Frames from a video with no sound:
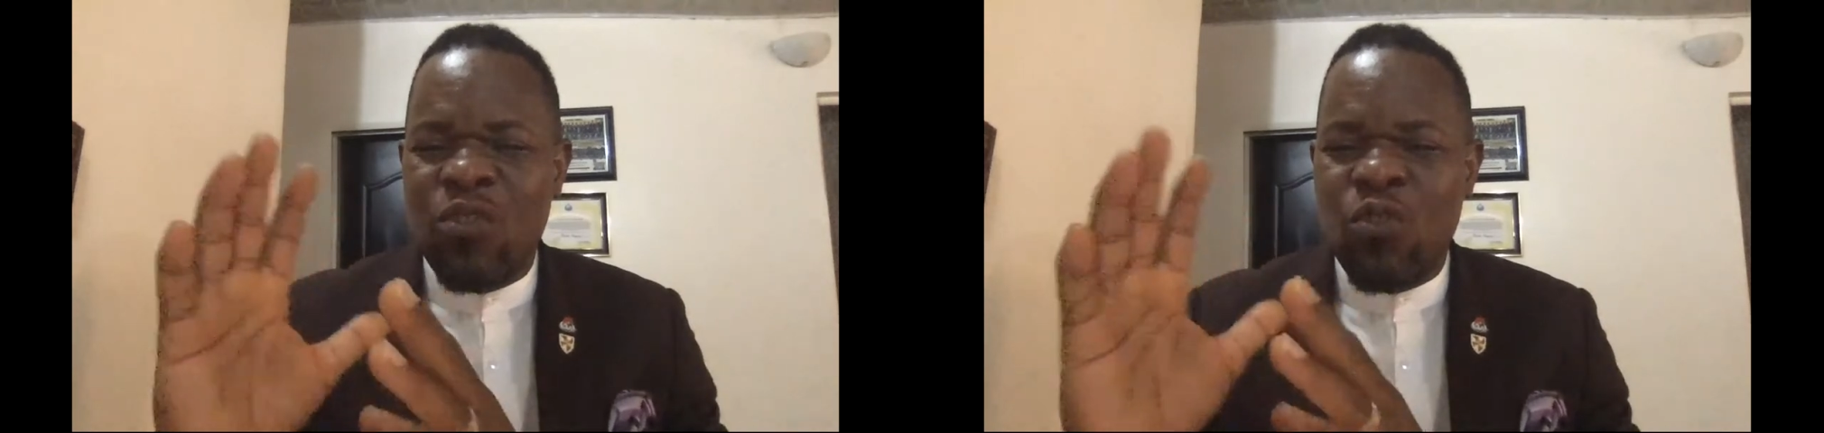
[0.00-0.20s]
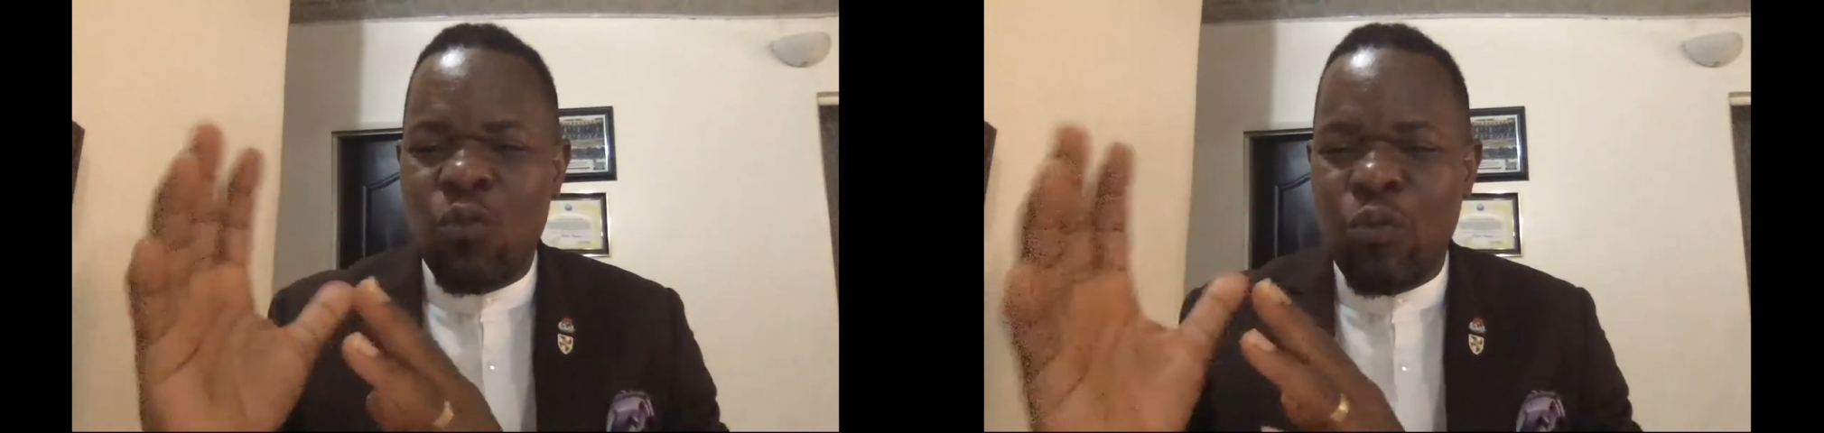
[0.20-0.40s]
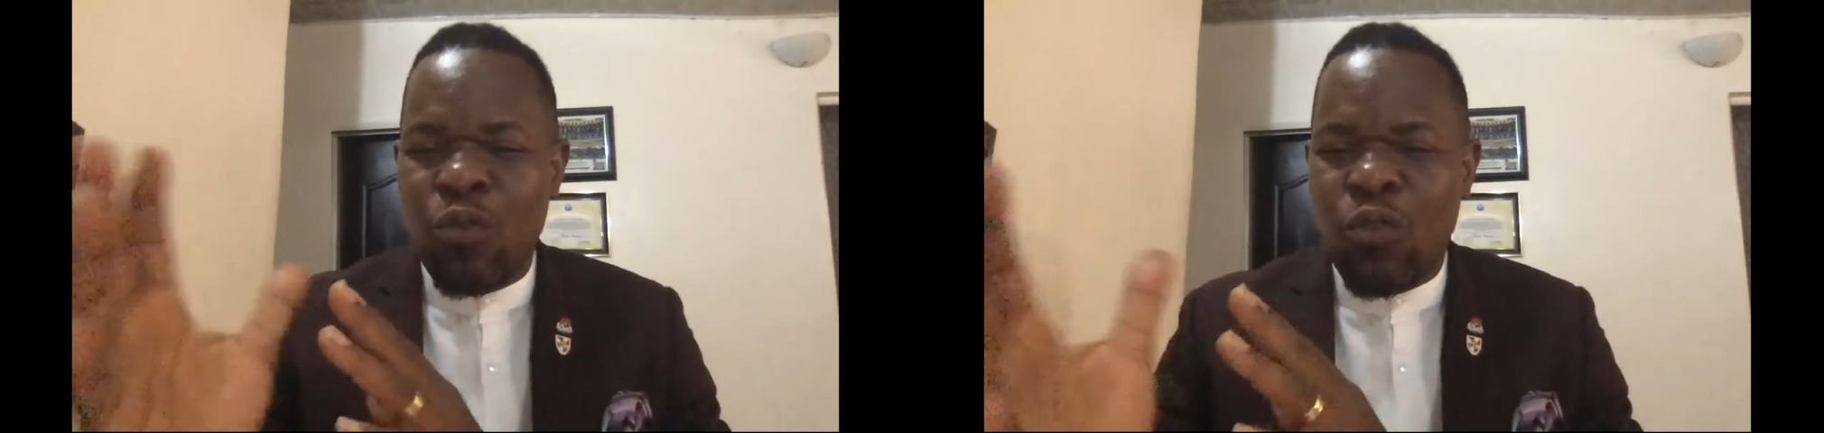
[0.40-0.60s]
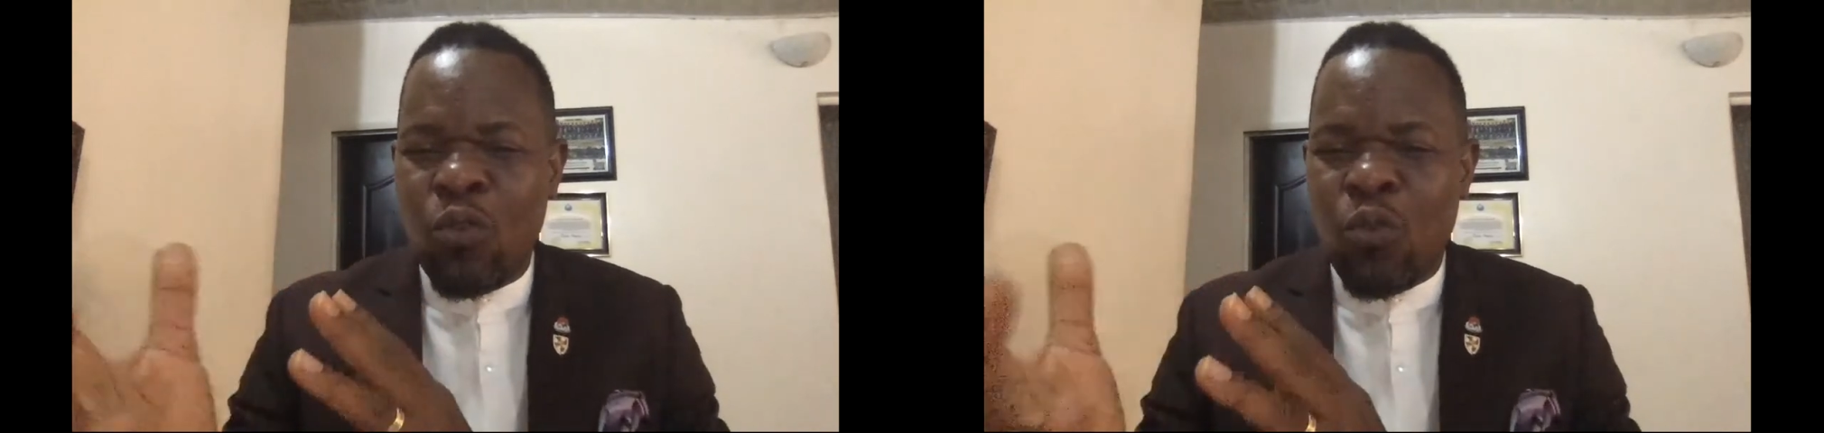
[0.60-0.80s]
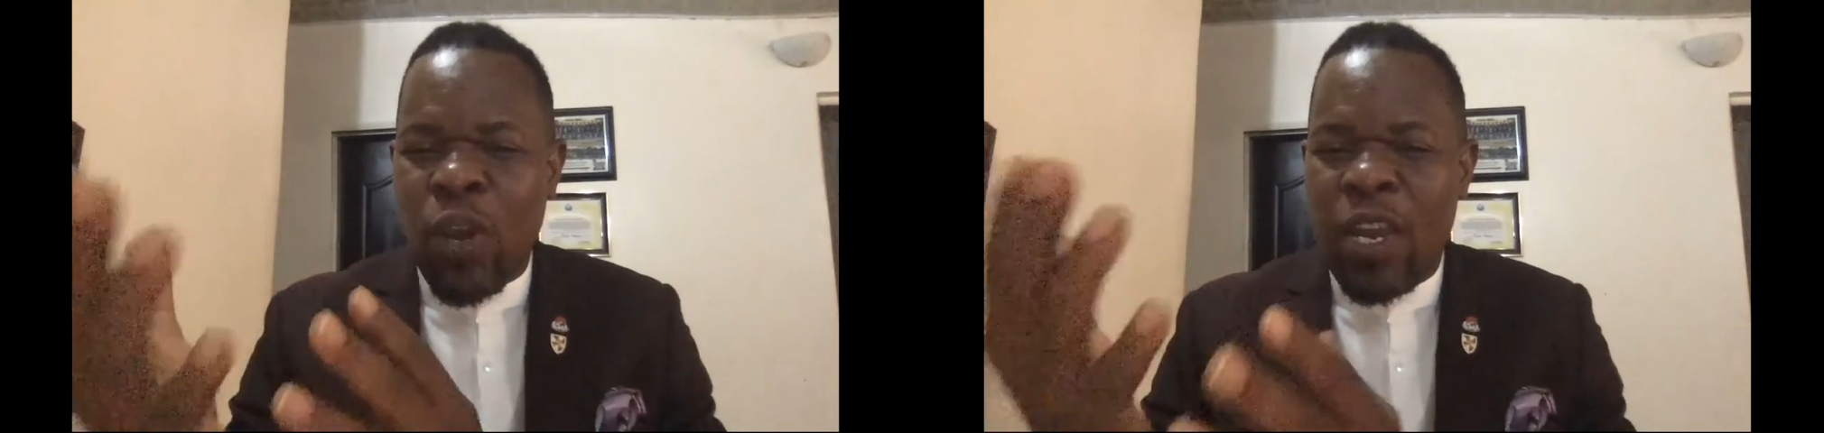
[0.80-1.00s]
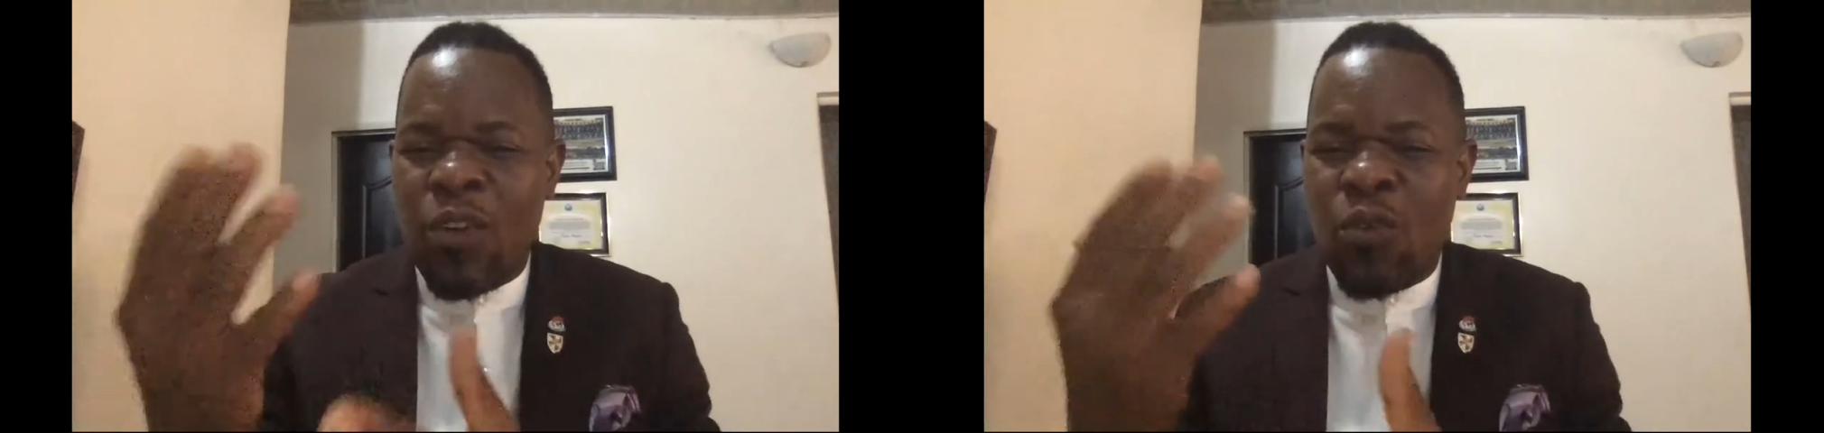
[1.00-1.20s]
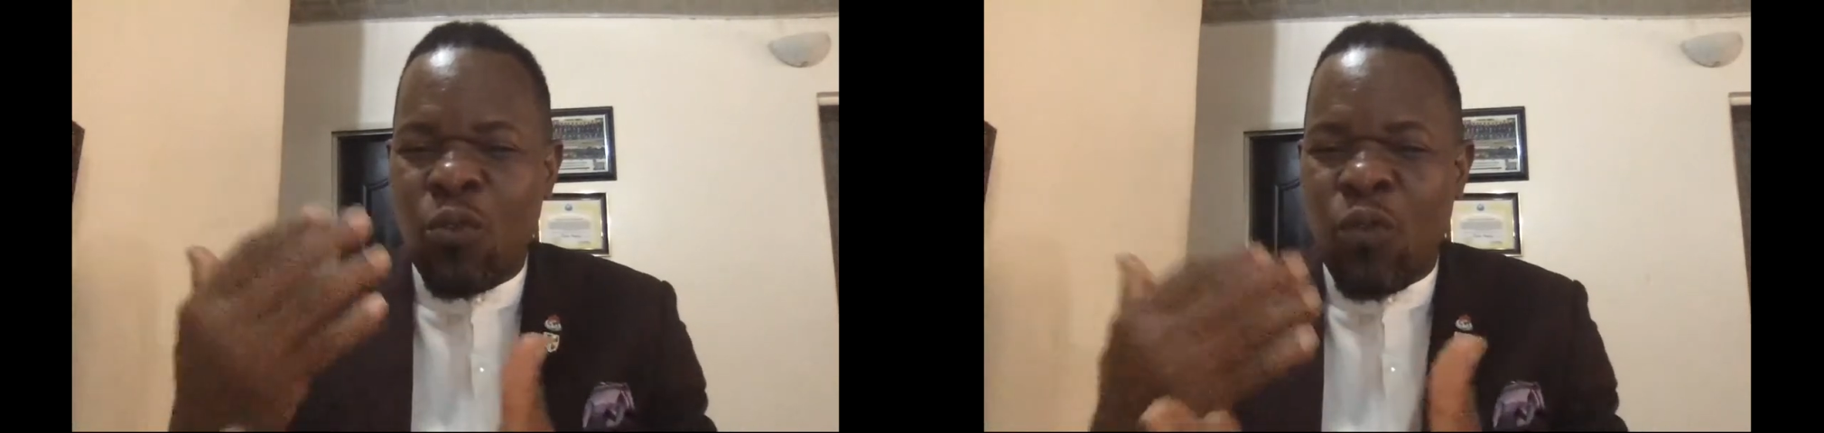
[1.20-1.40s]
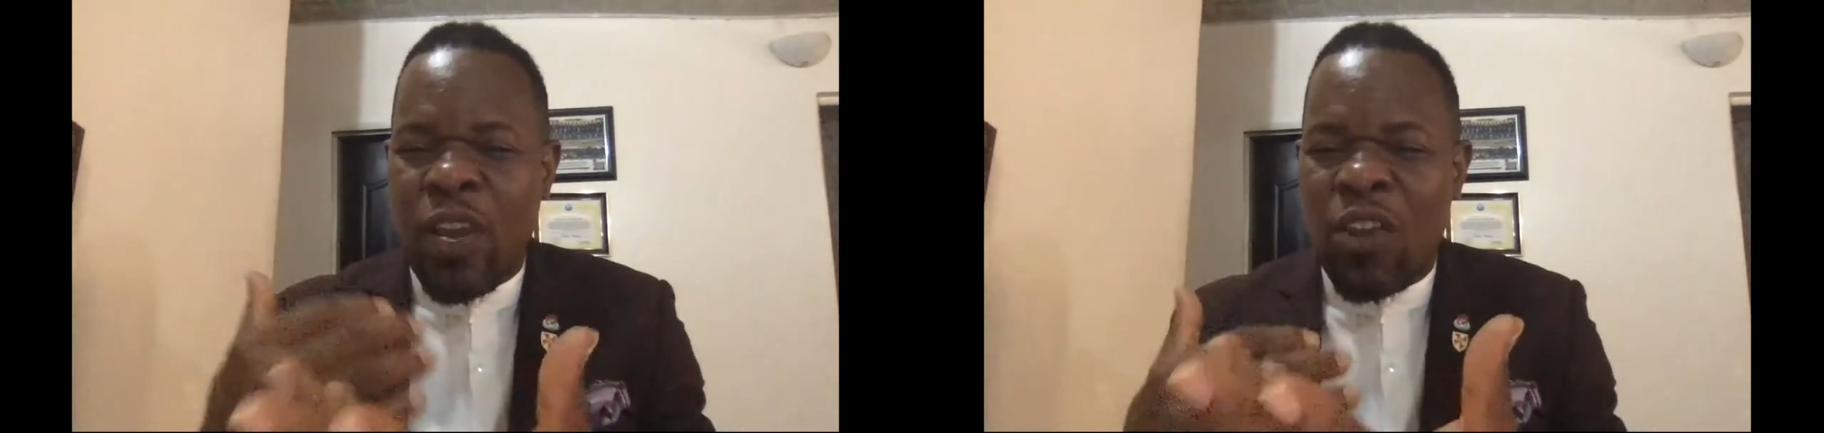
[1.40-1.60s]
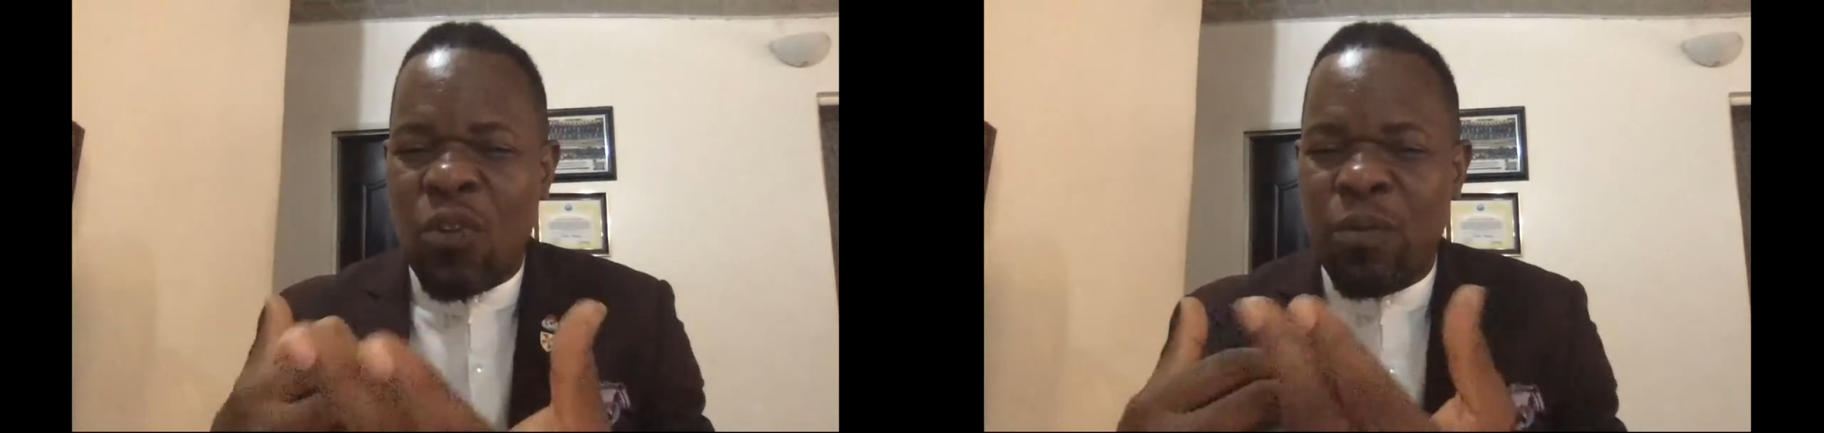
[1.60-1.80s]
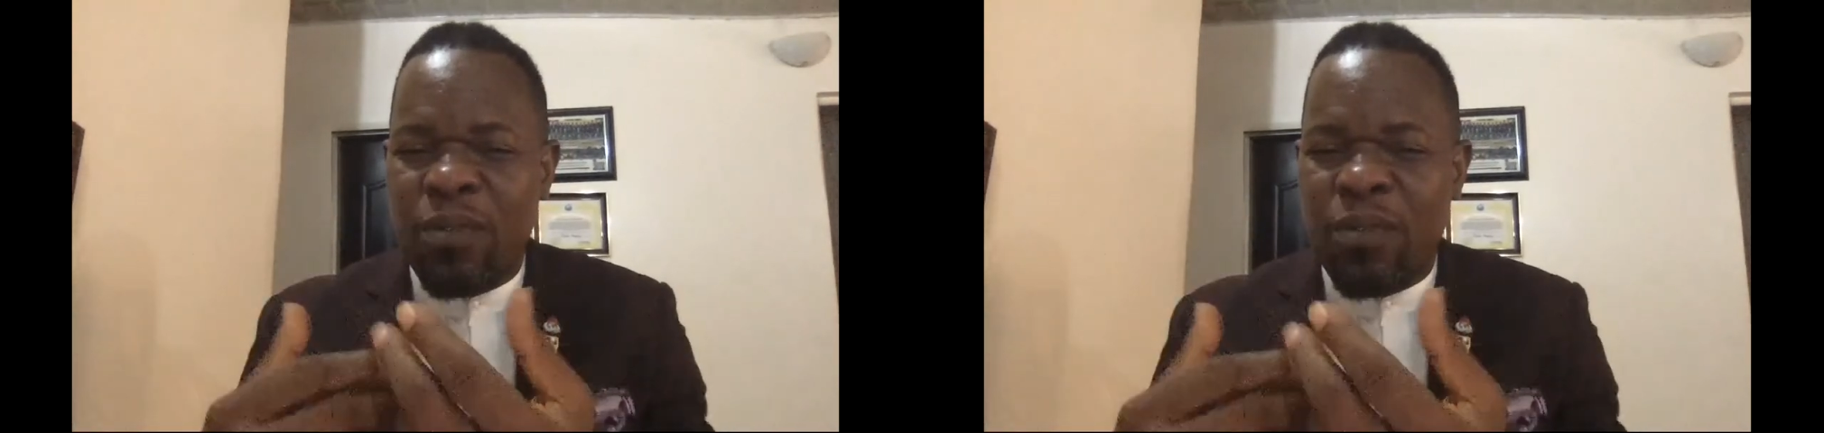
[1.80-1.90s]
Ubugun kwaelo kwaelo.